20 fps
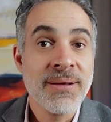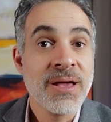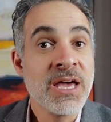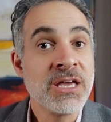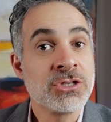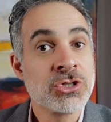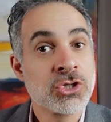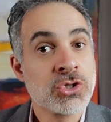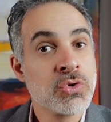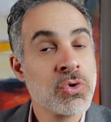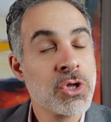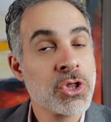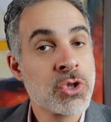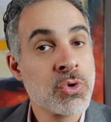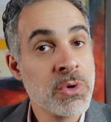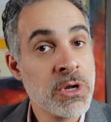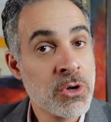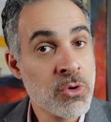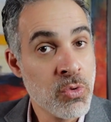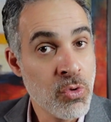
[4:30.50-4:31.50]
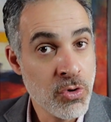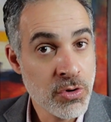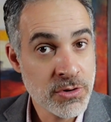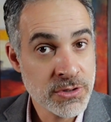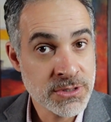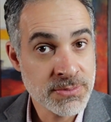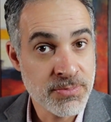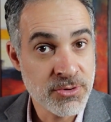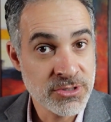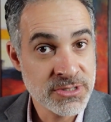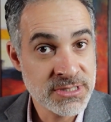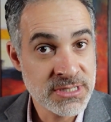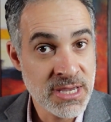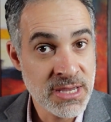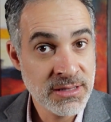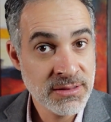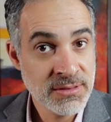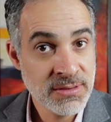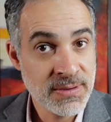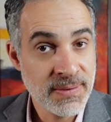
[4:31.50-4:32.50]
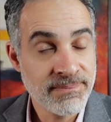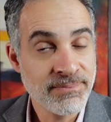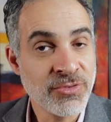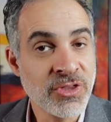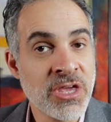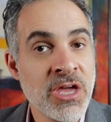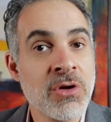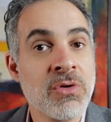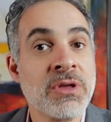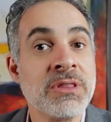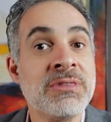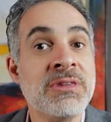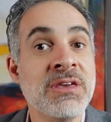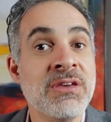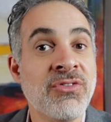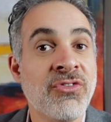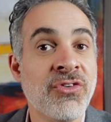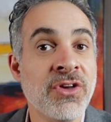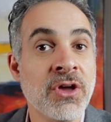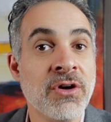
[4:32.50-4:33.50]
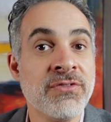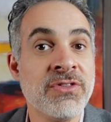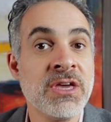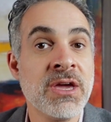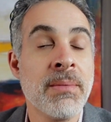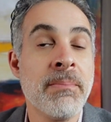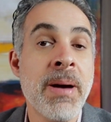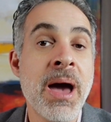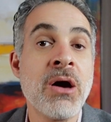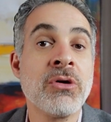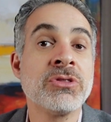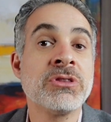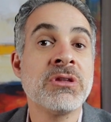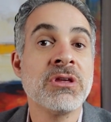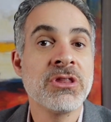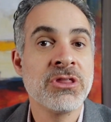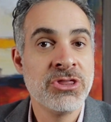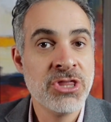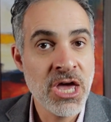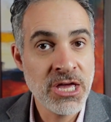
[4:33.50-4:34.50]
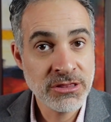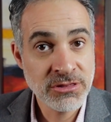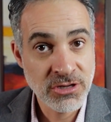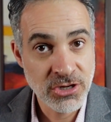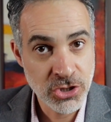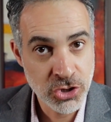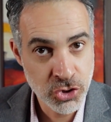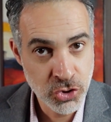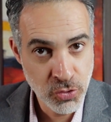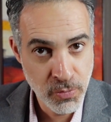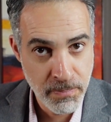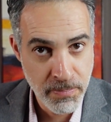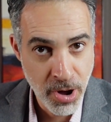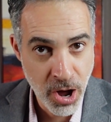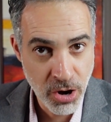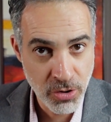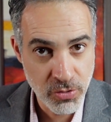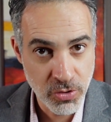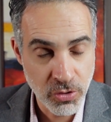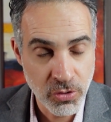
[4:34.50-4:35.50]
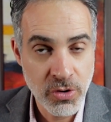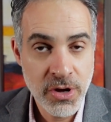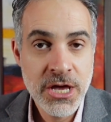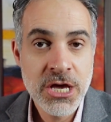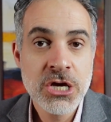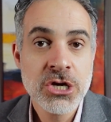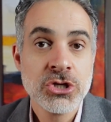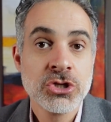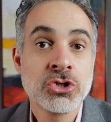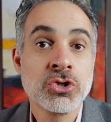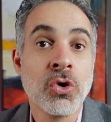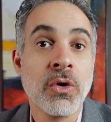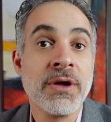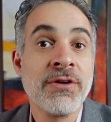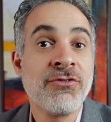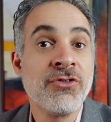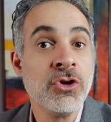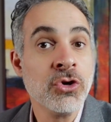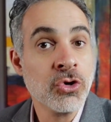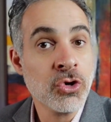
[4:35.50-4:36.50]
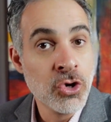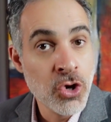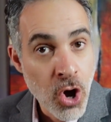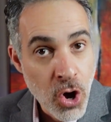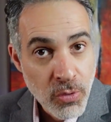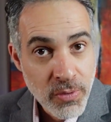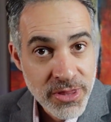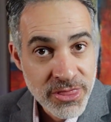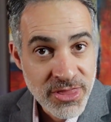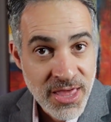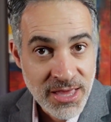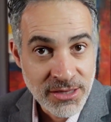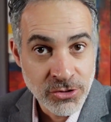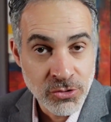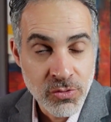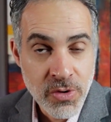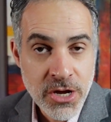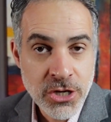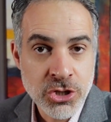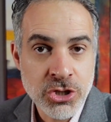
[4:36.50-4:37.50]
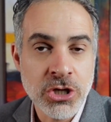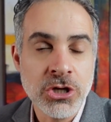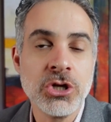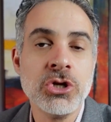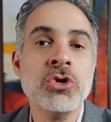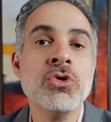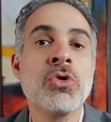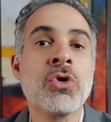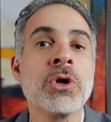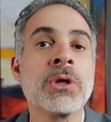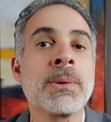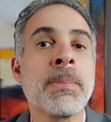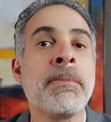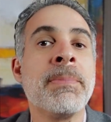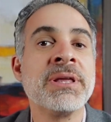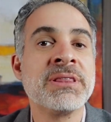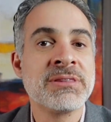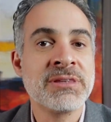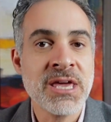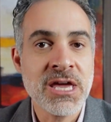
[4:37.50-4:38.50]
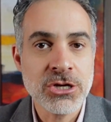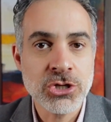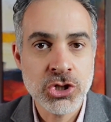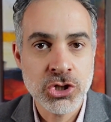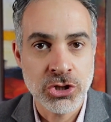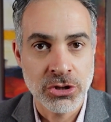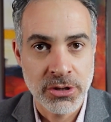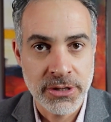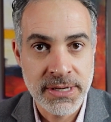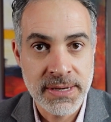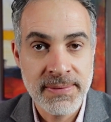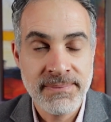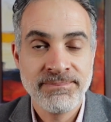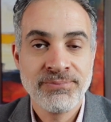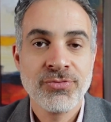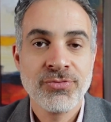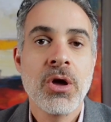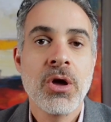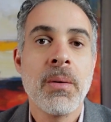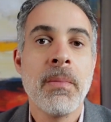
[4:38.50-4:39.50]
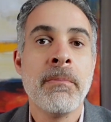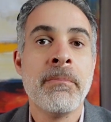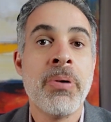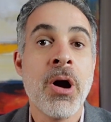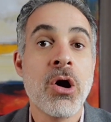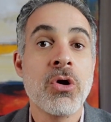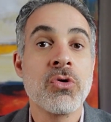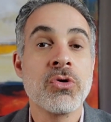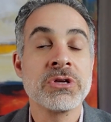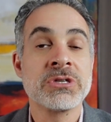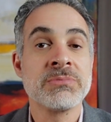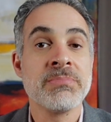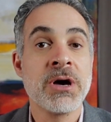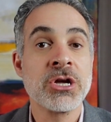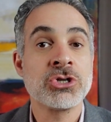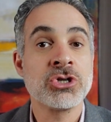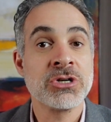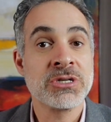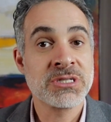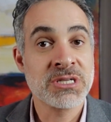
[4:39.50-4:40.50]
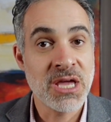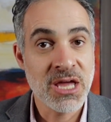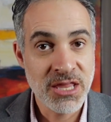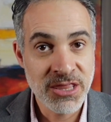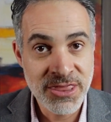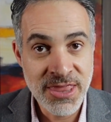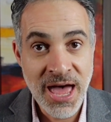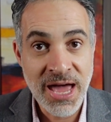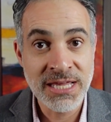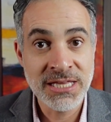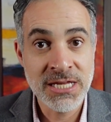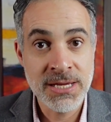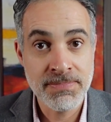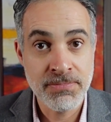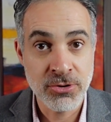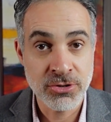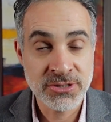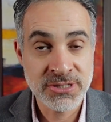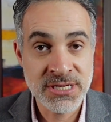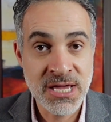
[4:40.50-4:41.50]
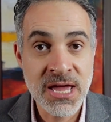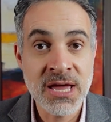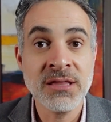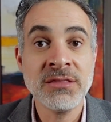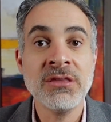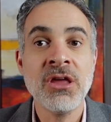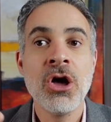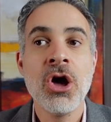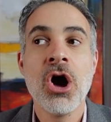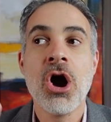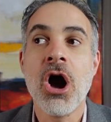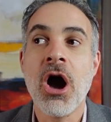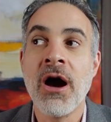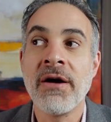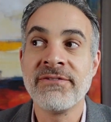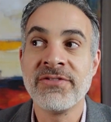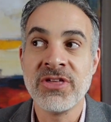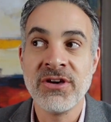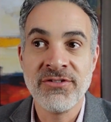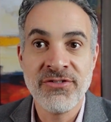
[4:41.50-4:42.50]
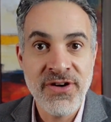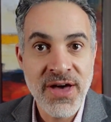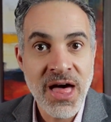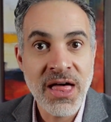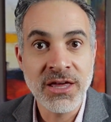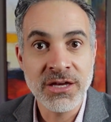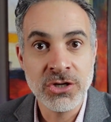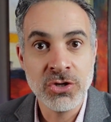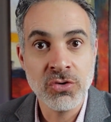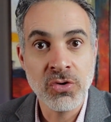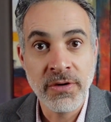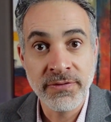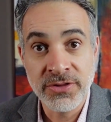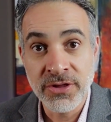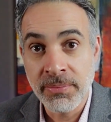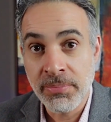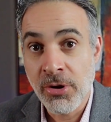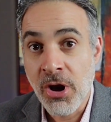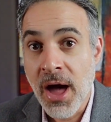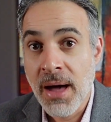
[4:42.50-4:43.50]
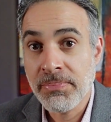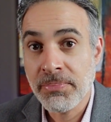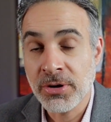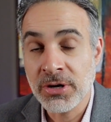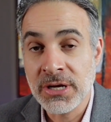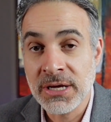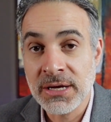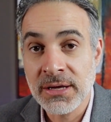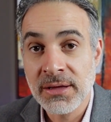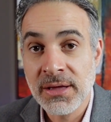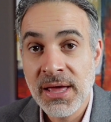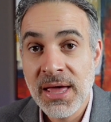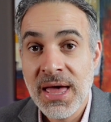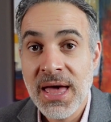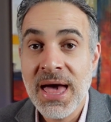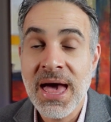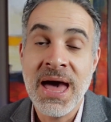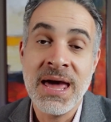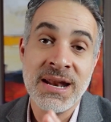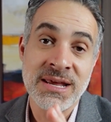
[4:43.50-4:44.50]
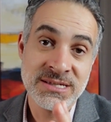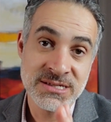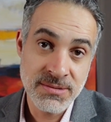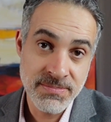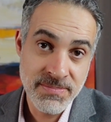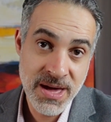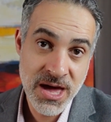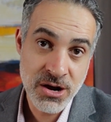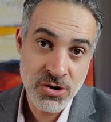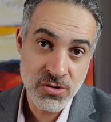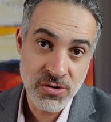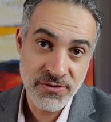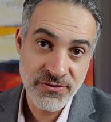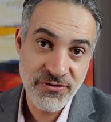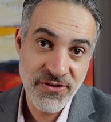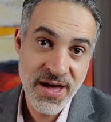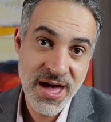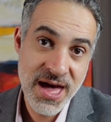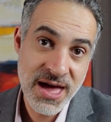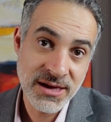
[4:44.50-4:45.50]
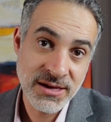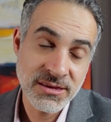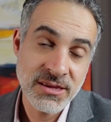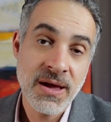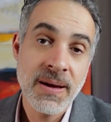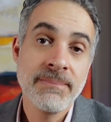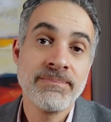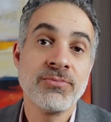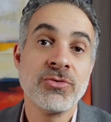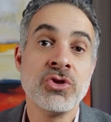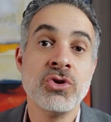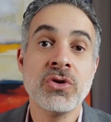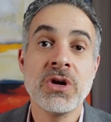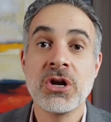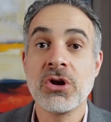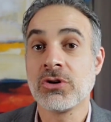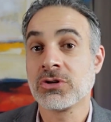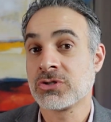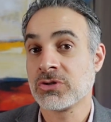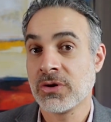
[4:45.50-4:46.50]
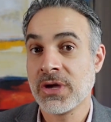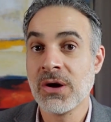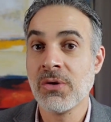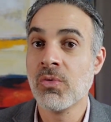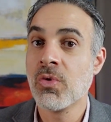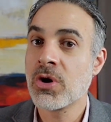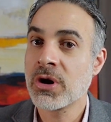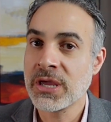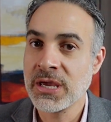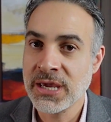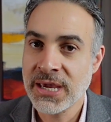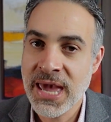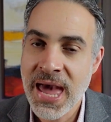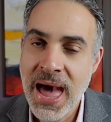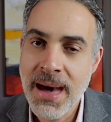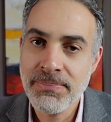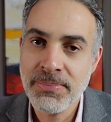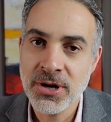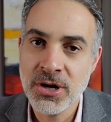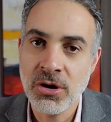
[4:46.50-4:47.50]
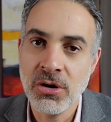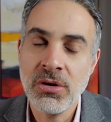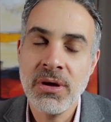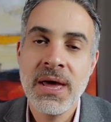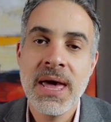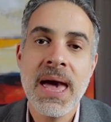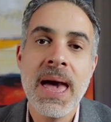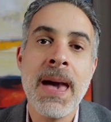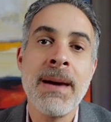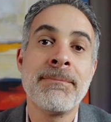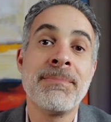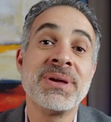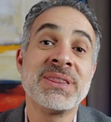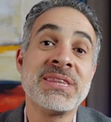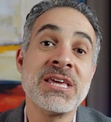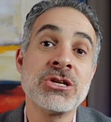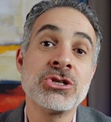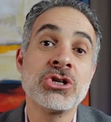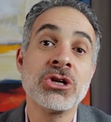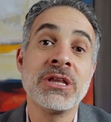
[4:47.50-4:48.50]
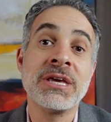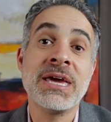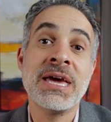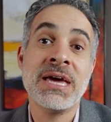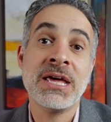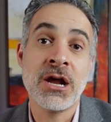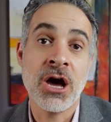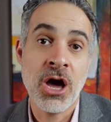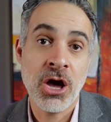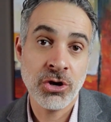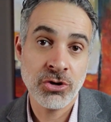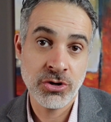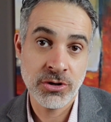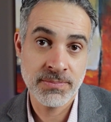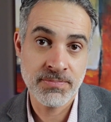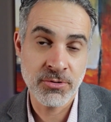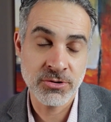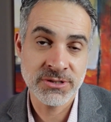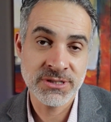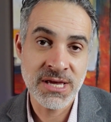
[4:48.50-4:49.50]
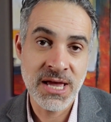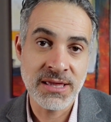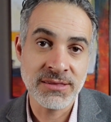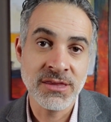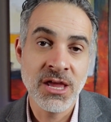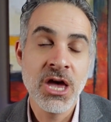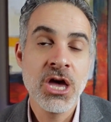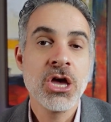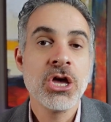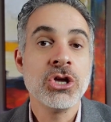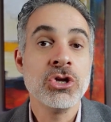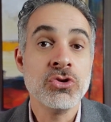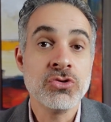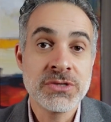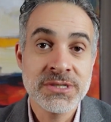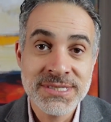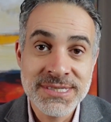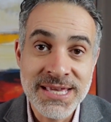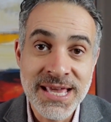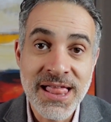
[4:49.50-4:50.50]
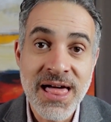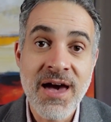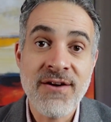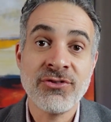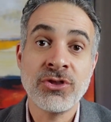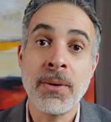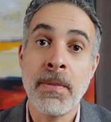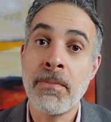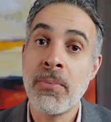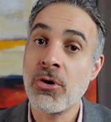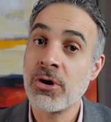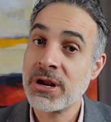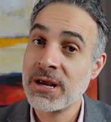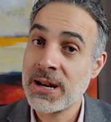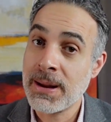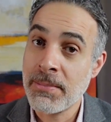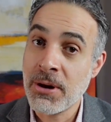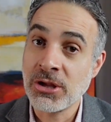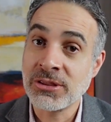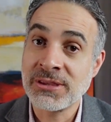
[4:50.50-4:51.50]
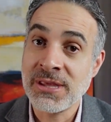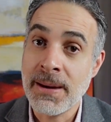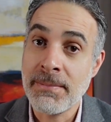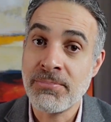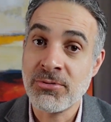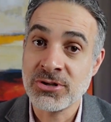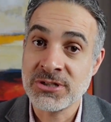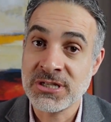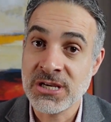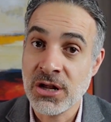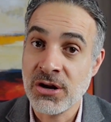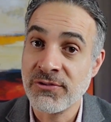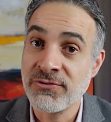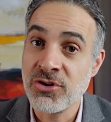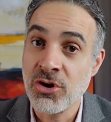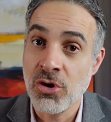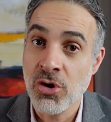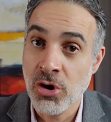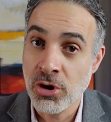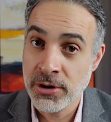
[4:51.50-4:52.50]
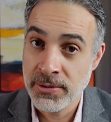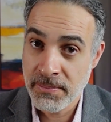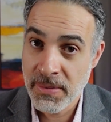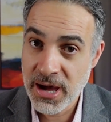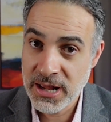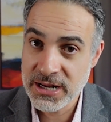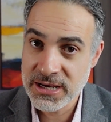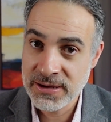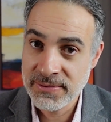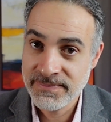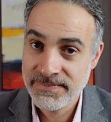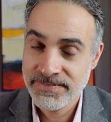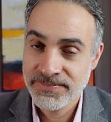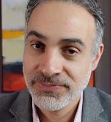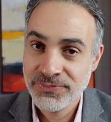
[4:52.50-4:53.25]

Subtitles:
it's 2 3/4% guarantee fee of the amount that you borrow. So if you go in that direction, you could potentially borrow as much as 90% of the value of the property. And as a matter of fact, you could also get working capital and potentially hit 100%. You still have to put in about 10% of your own money,